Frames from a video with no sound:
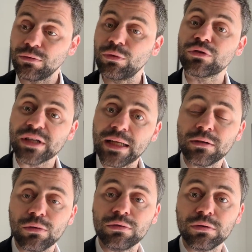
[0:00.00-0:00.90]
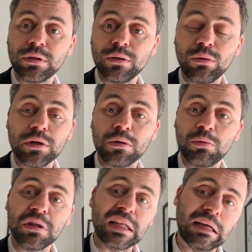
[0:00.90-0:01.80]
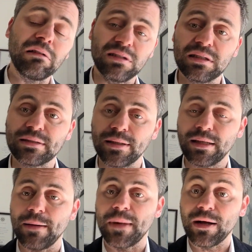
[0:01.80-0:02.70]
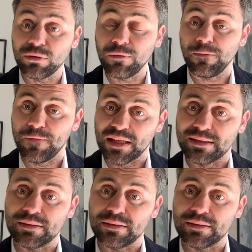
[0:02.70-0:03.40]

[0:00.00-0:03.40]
to grant also the lawyer with a consistent amount of fees.